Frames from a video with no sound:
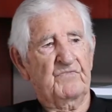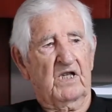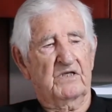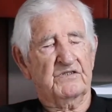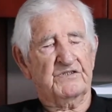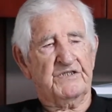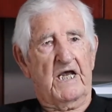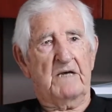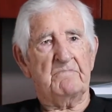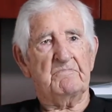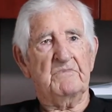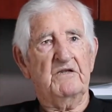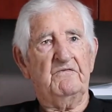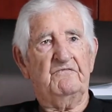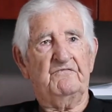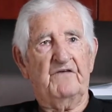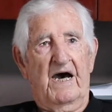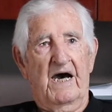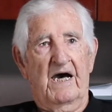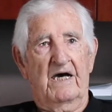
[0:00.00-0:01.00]

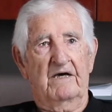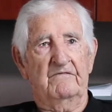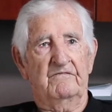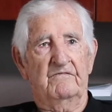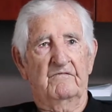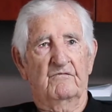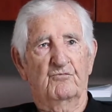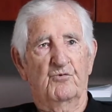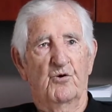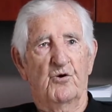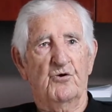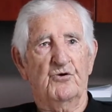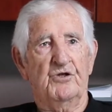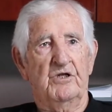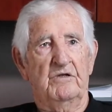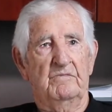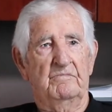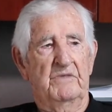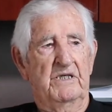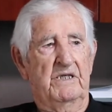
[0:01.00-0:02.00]
75
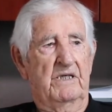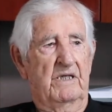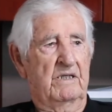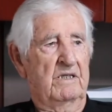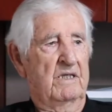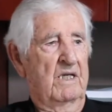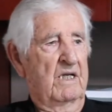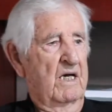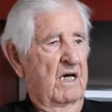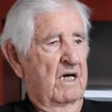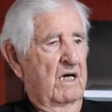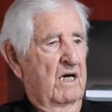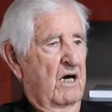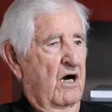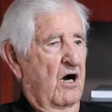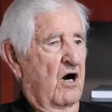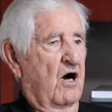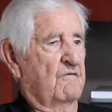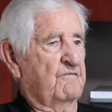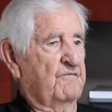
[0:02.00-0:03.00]
wounded men
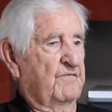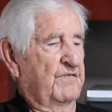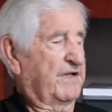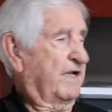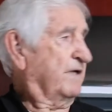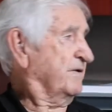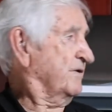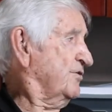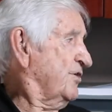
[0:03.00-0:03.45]
off that